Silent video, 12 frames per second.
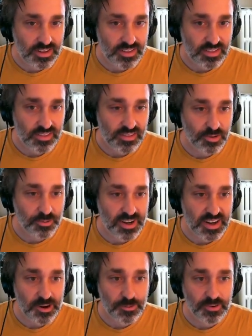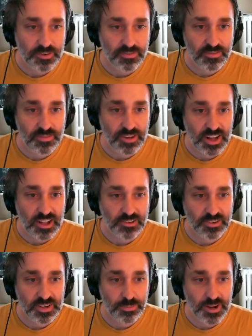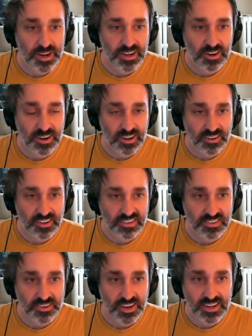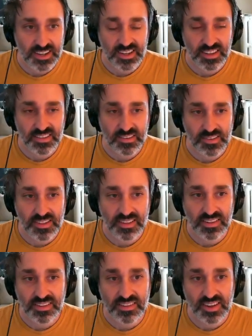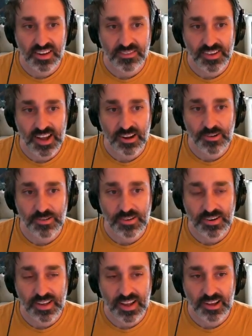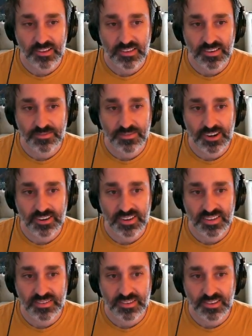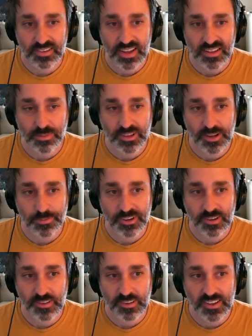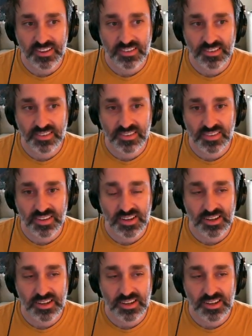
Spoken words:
so right now we're coloring by our cluster ID, and so this is kind of how the various fields got split up into their clusters.